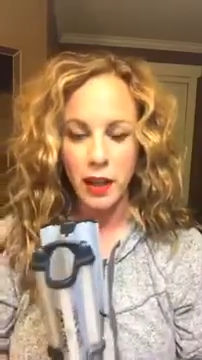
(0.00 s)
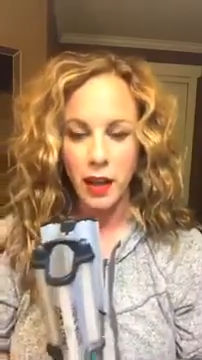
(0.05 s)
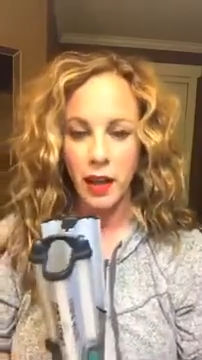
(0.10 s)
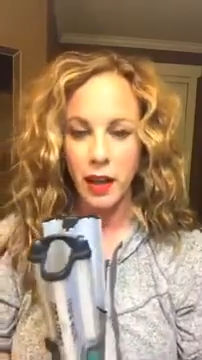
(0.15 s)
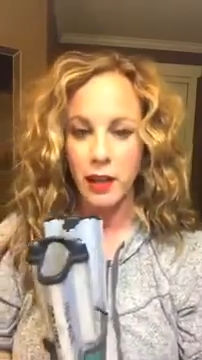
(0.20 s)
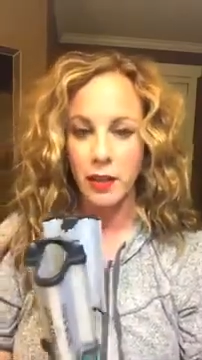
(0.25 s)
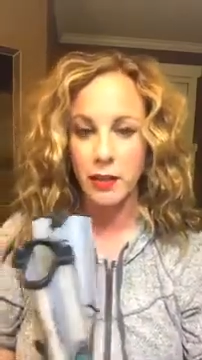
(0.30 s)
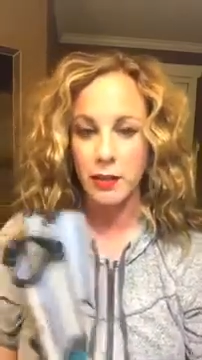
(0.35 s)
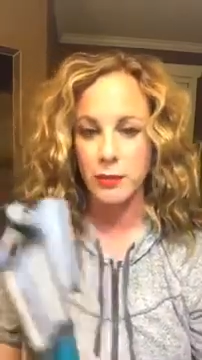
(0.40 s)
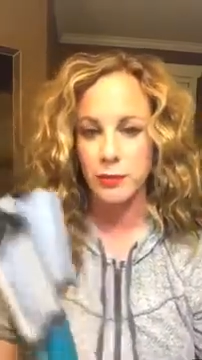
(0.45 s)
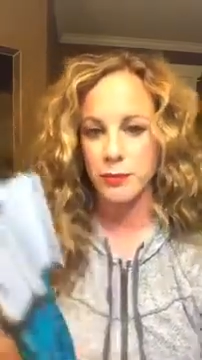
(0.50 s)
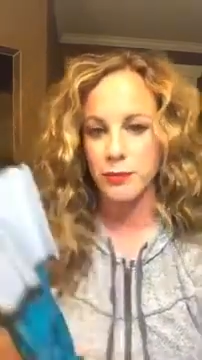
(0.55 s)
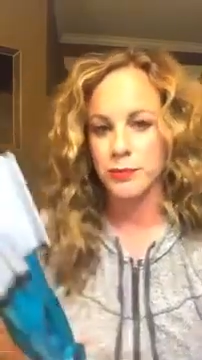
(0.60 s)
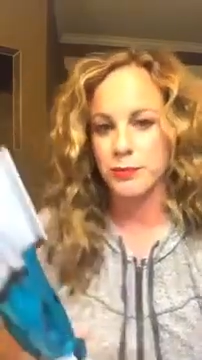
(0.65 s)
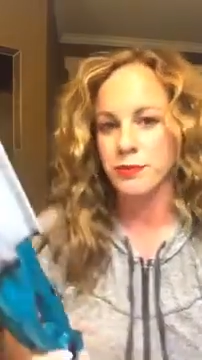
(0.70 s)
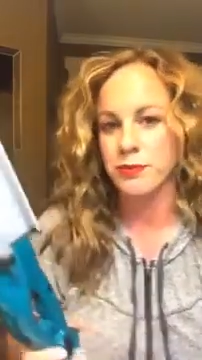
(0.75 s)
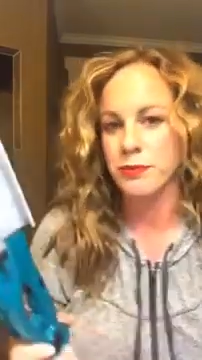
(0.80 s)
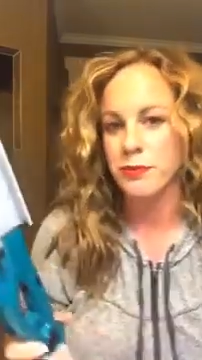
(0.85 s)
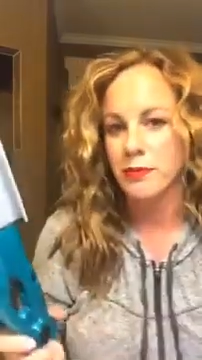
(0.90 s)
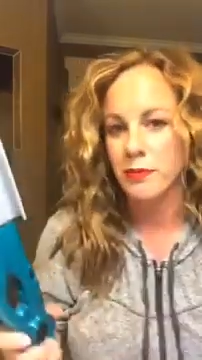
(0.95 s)

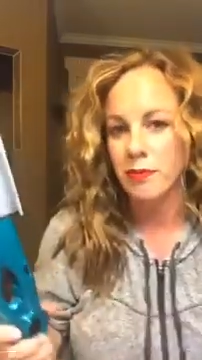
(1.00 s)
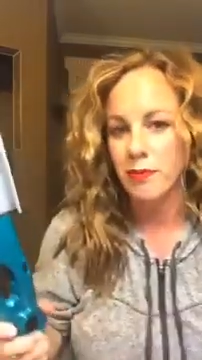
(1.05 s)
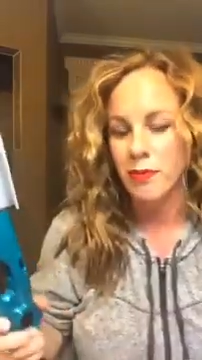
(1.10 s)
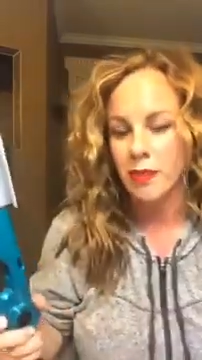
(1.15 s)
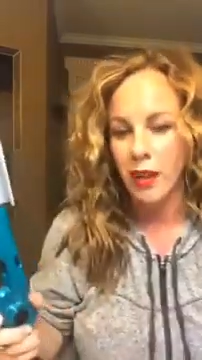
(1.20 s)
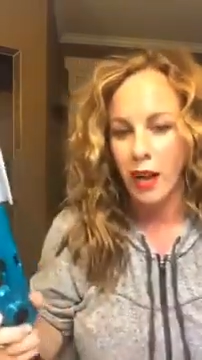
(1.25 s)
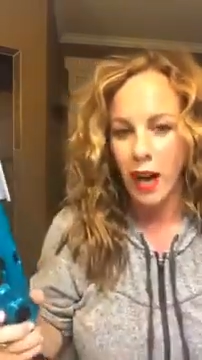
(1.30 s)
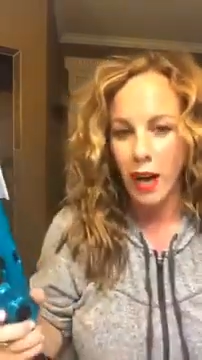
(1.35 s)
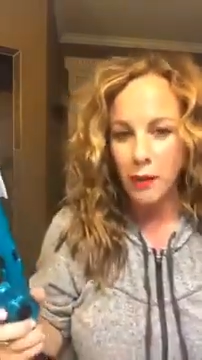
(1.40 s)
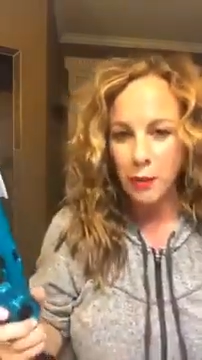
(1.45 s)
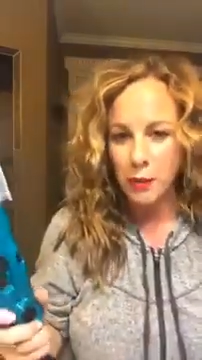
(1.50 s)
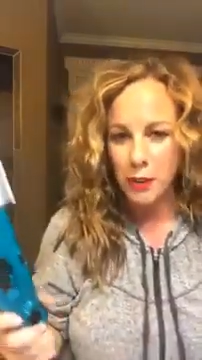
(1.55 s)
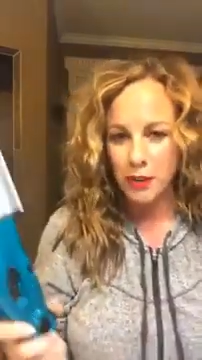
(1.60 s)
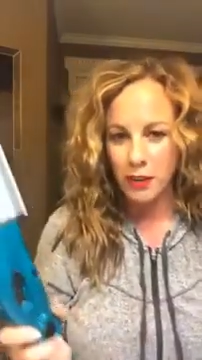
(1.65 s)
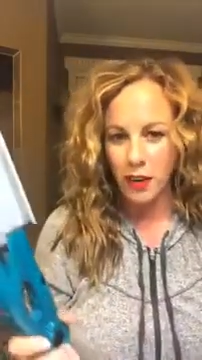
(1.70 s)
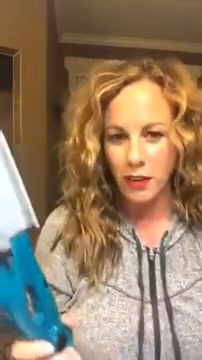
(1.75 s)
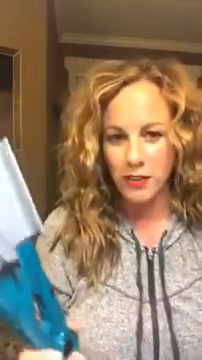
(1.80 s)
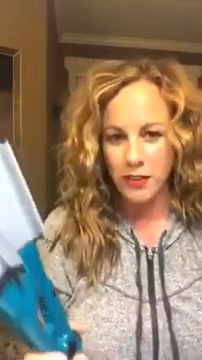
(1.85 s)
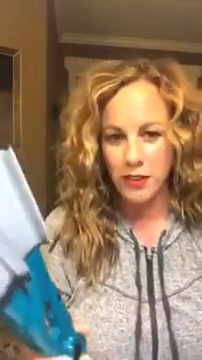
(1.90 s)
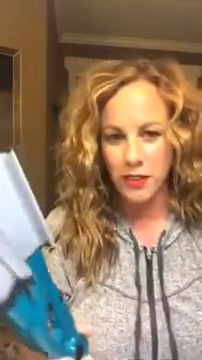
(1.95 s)
I would
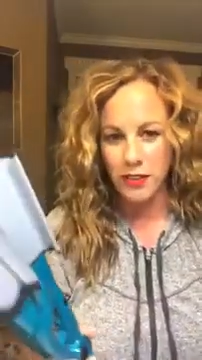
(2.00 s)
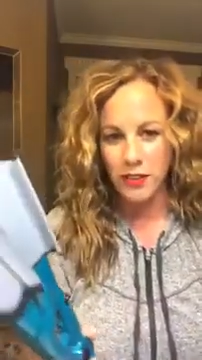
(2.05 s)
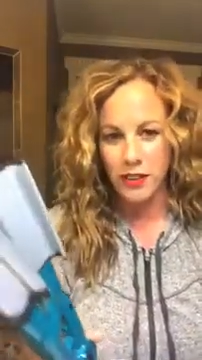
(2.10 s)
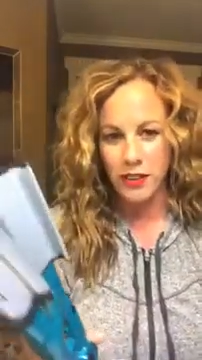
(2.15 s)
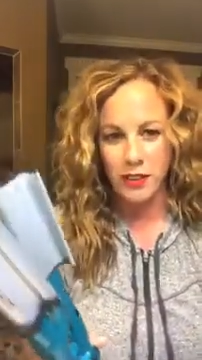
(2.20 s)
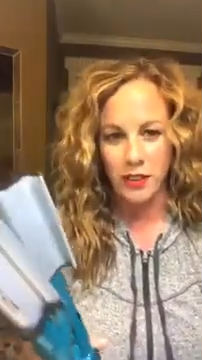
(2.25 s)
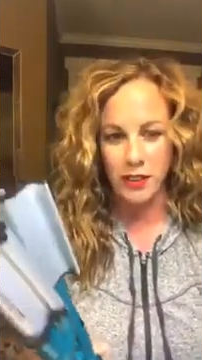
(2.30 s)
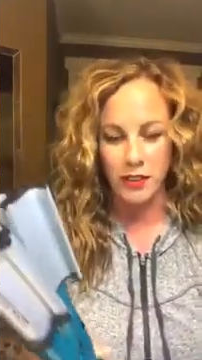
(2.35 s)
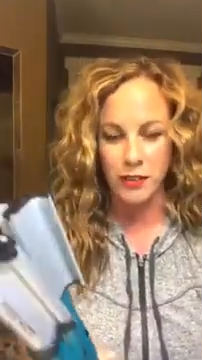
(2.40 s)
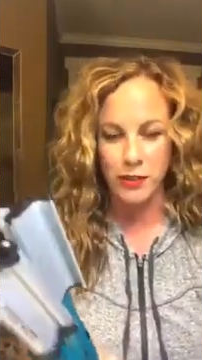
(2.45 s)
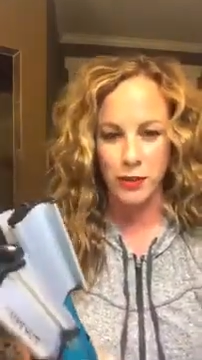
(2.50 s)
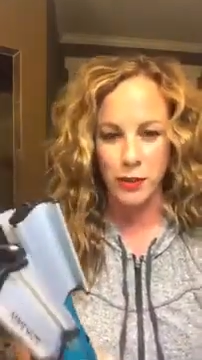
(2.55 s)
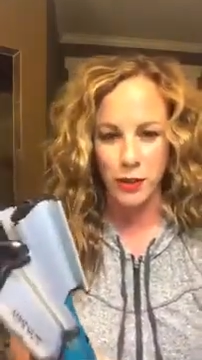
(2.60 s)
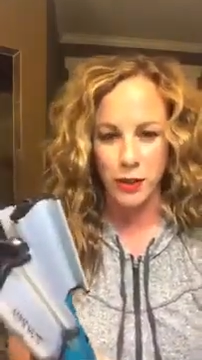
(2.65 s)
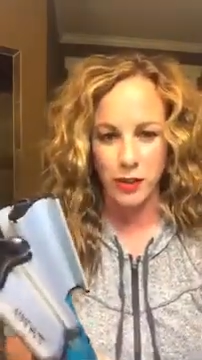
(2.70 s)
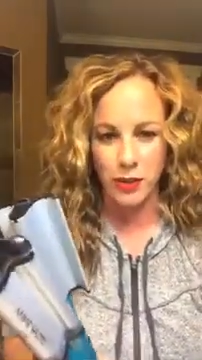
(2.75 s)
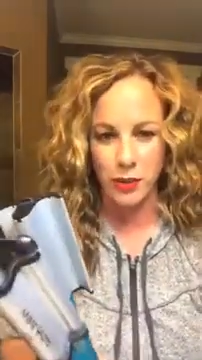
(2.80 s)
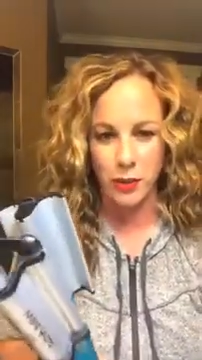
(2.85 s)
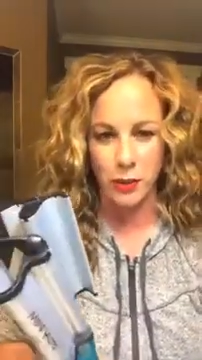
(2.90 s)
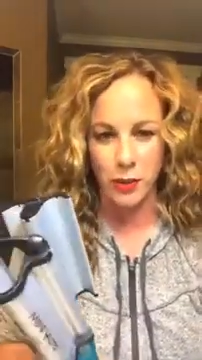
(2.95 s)
love to see it if you
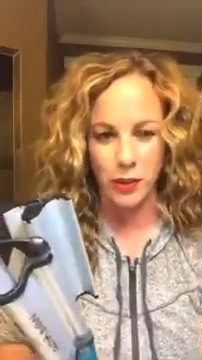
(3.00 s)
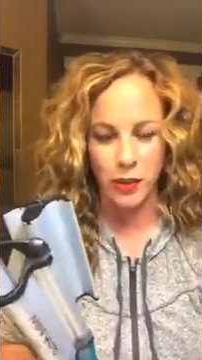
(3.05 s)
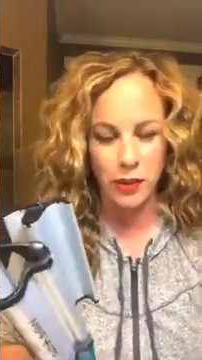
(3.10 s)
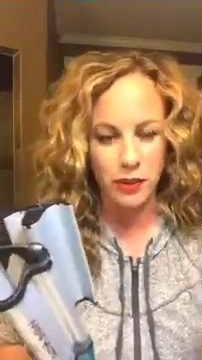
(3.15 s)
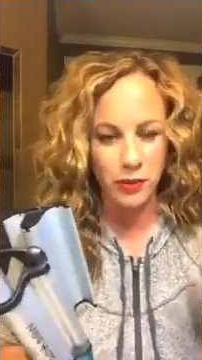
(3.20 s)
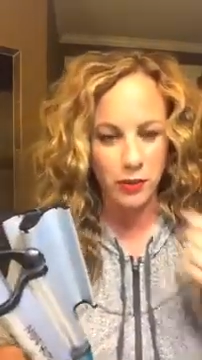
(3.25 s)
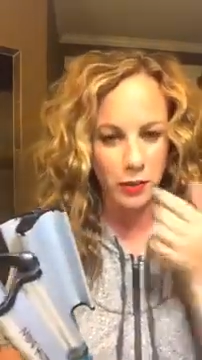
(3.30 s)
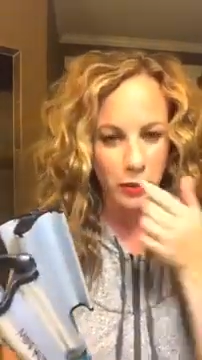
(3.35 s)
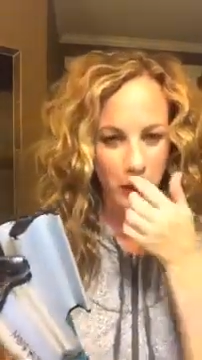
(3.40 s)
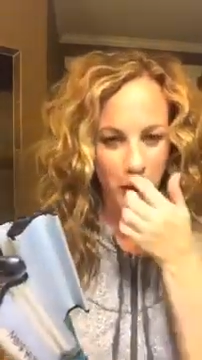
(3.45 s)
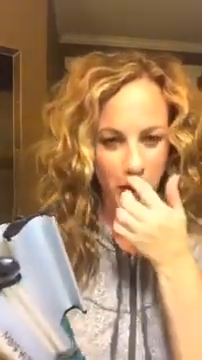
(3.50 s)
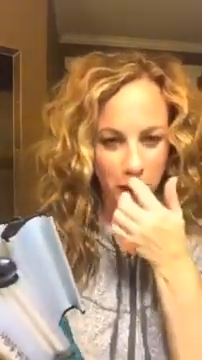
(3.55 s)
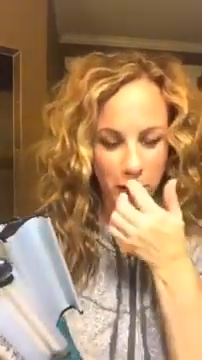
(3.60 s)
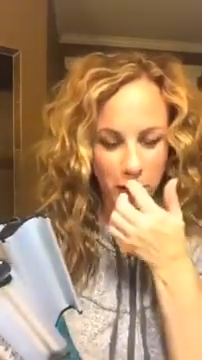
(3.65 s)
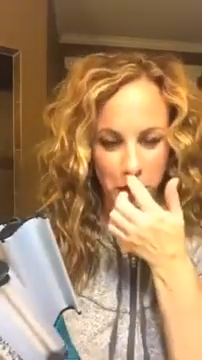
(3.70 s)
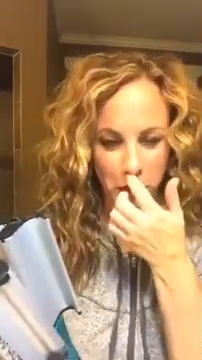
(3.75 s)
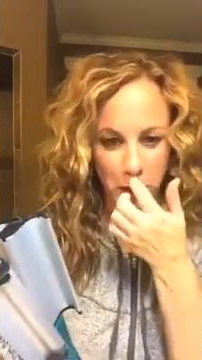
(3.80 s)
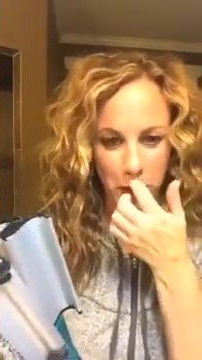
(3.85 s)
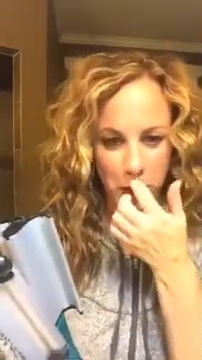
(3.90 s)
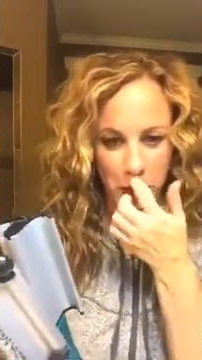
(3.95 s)
can do it. If you have
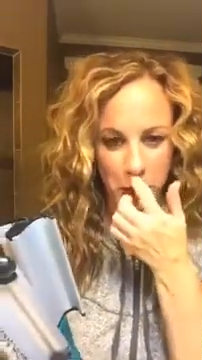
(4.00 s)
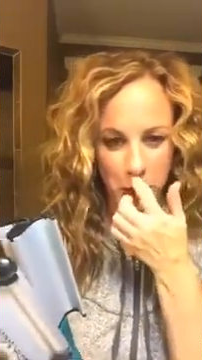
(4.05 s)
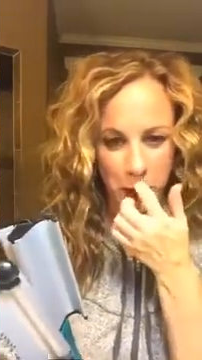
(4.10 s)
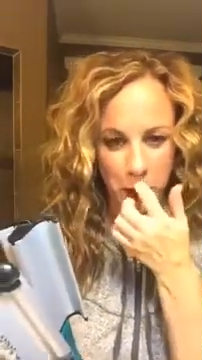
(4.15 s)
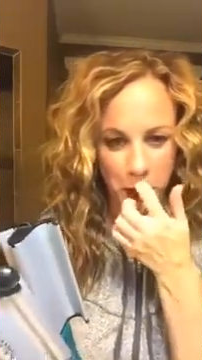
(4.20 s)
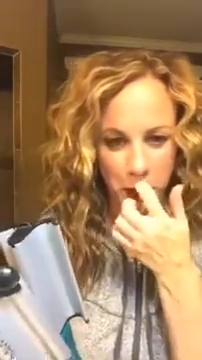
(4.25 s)
one,